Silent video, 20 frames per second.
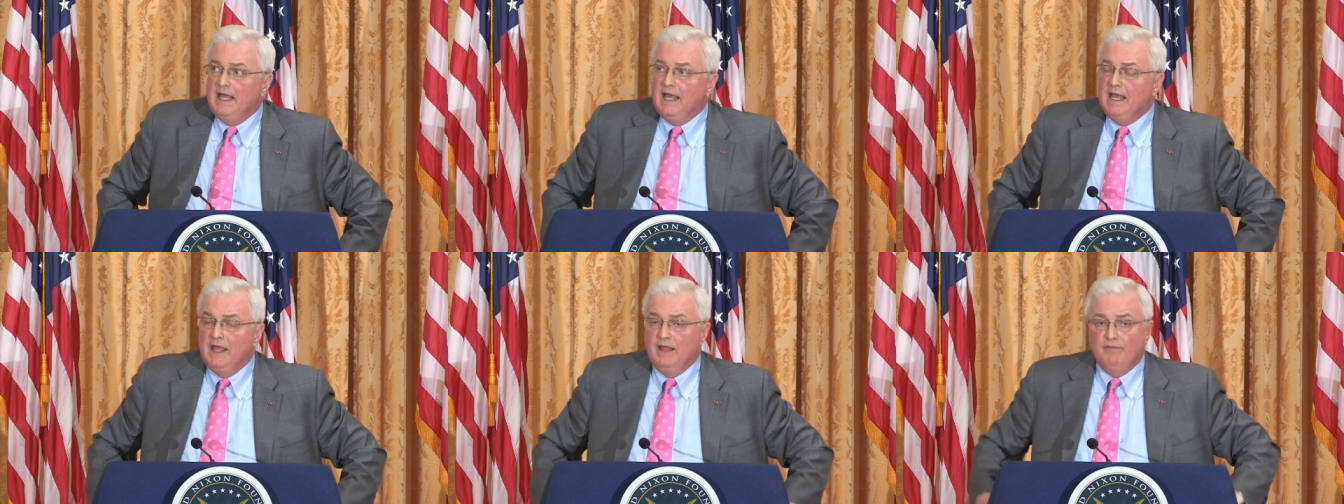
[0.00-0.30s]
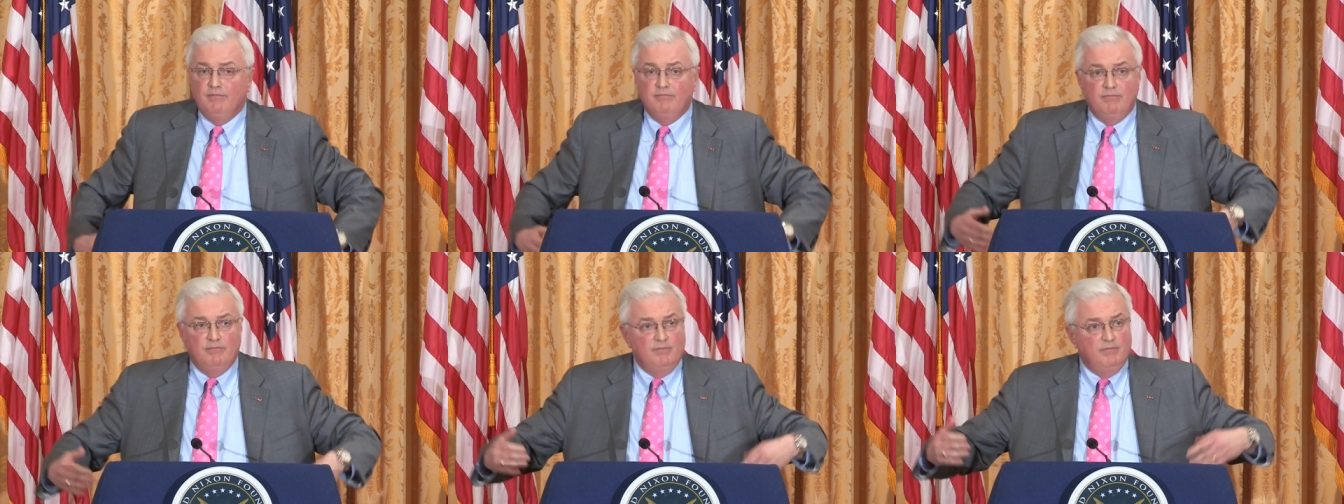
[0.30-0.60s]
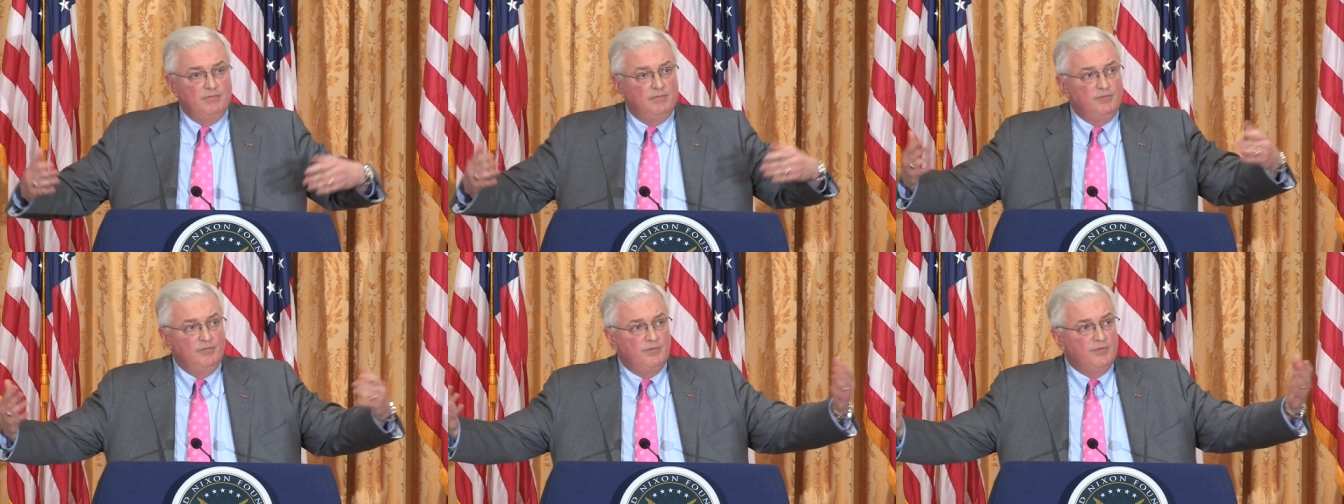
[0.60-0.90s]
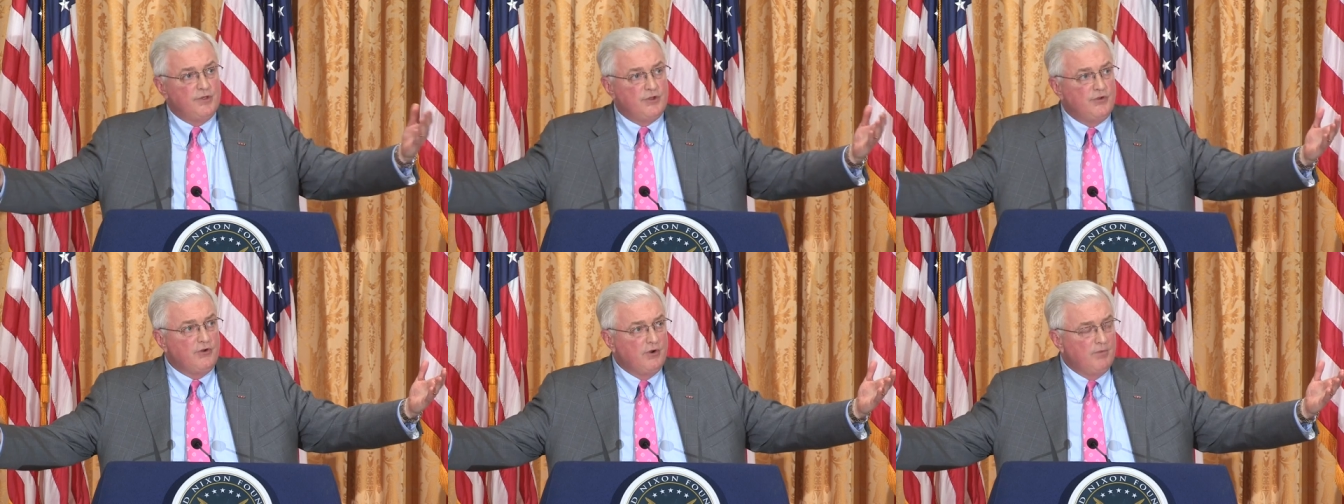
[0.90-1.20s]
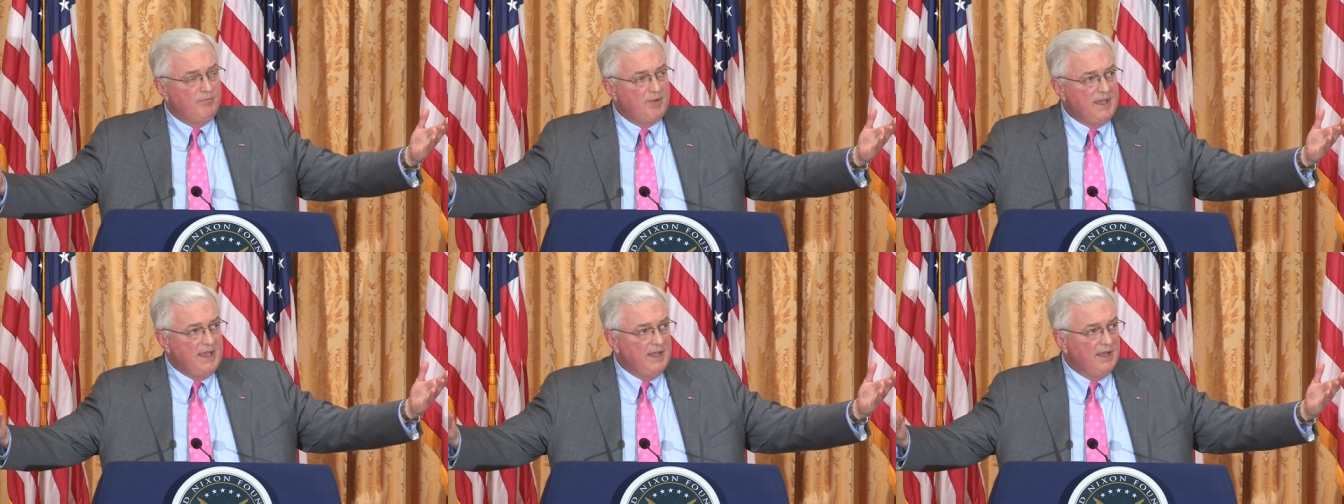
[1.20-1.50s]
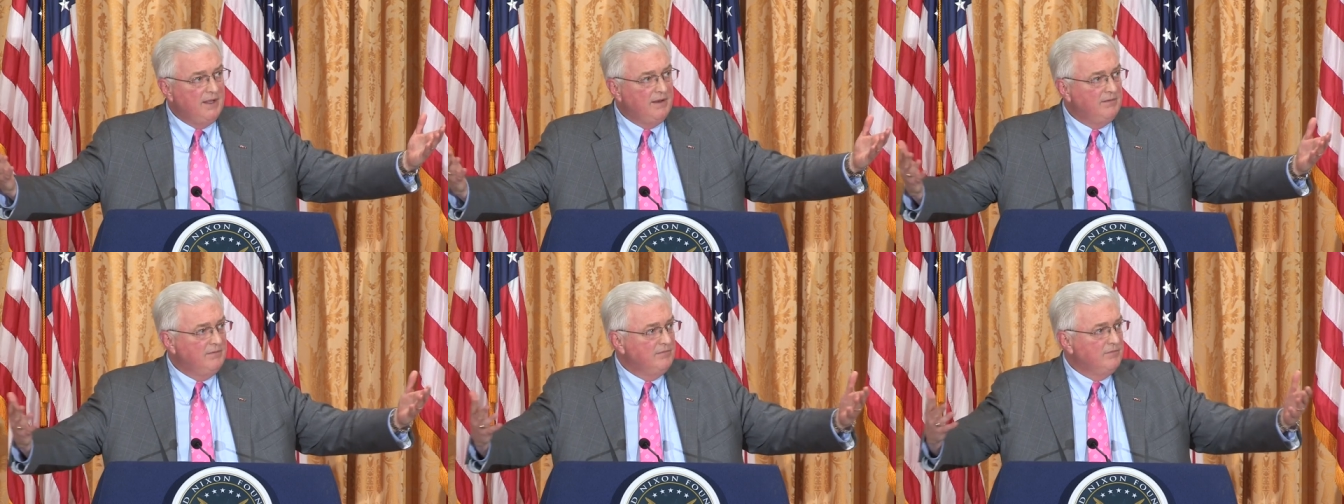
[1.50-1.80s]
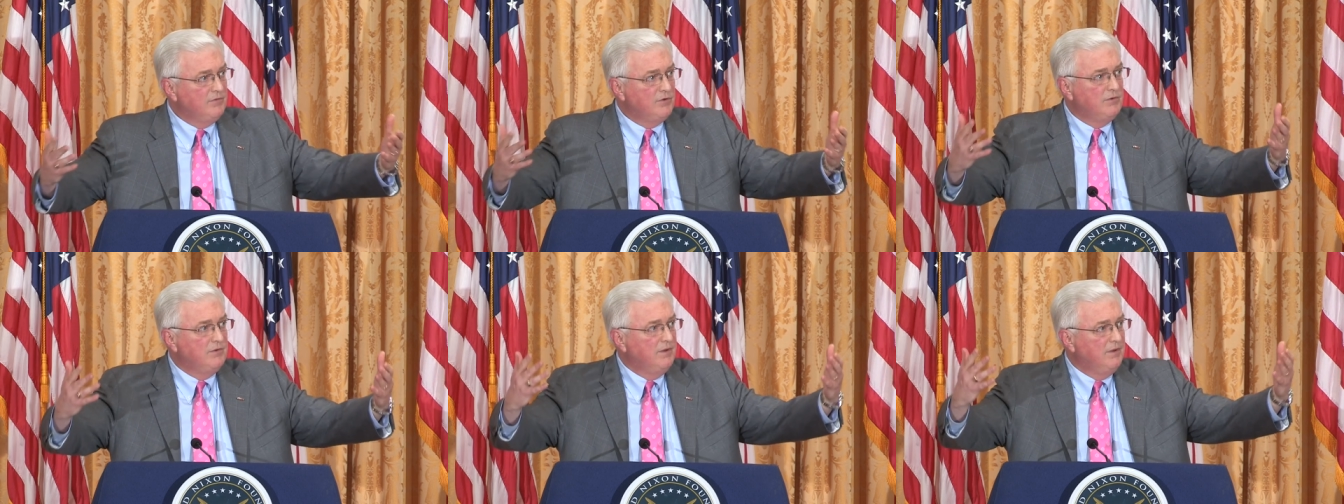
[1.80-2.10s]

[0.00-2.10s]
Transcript: and the European uh,